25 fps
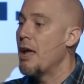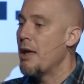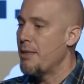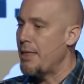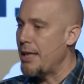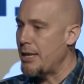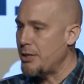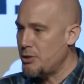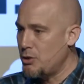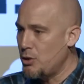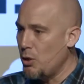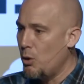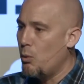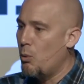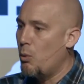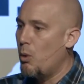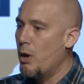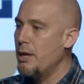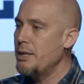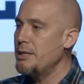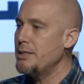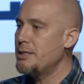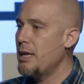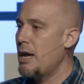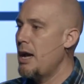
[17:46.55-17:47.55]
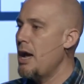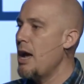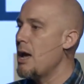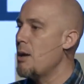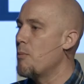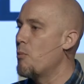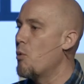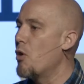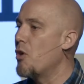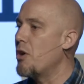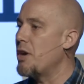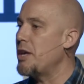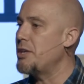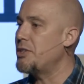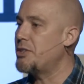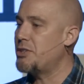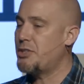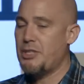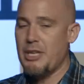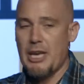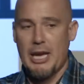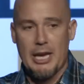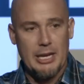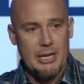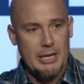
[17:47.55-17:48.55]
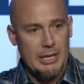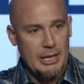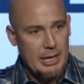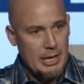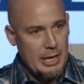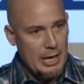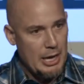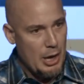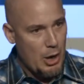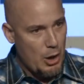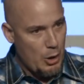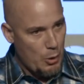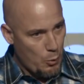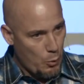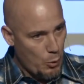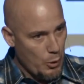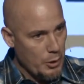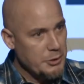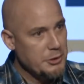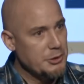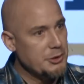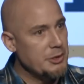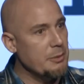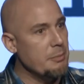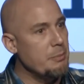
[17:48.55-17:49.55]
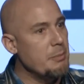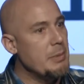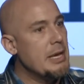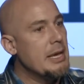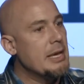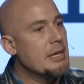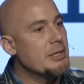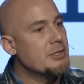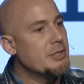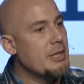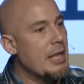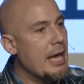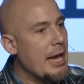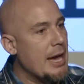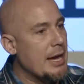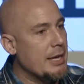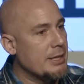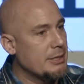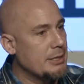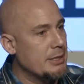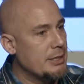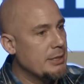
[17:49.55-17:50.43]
That's the one time where he said, Worship me as that.